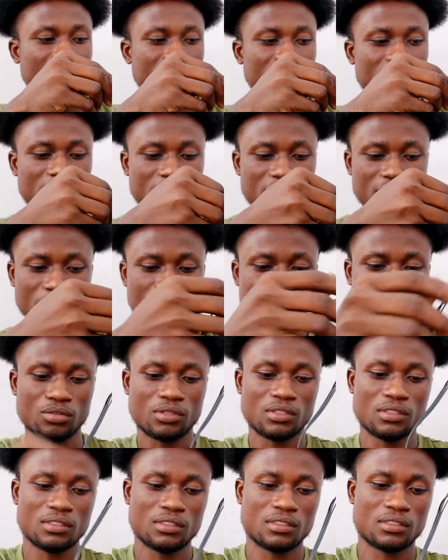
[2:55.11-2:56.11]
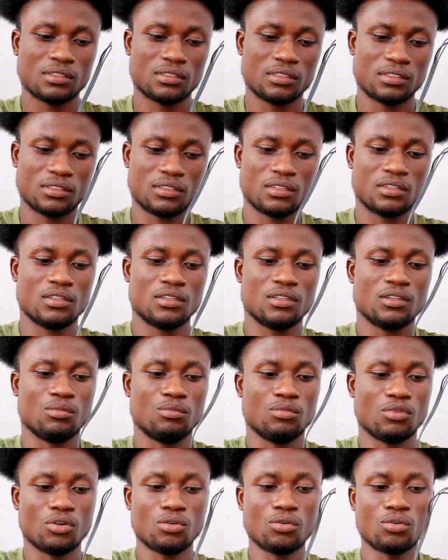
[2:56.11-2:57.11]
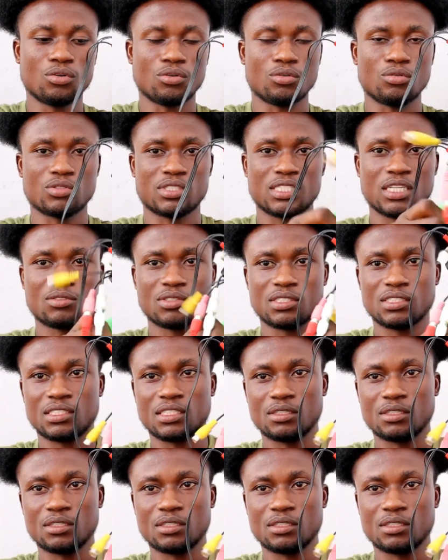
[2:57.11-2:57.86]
into yellow moloko sound